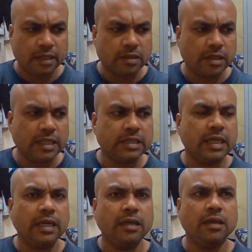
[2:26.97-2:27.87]
So I
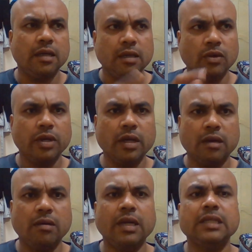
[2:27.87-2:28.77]
started looking
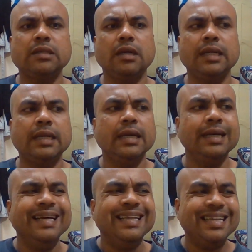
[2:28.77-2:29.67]
around. I saw that
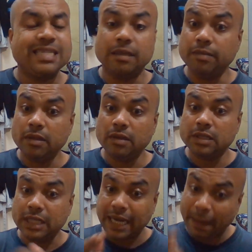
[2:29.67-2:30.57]
there's something known
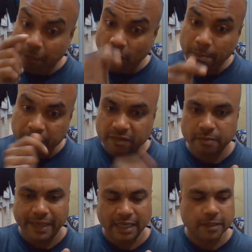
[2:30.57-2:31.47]
as a laptop power
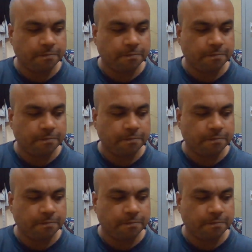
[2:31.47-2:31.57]
bank.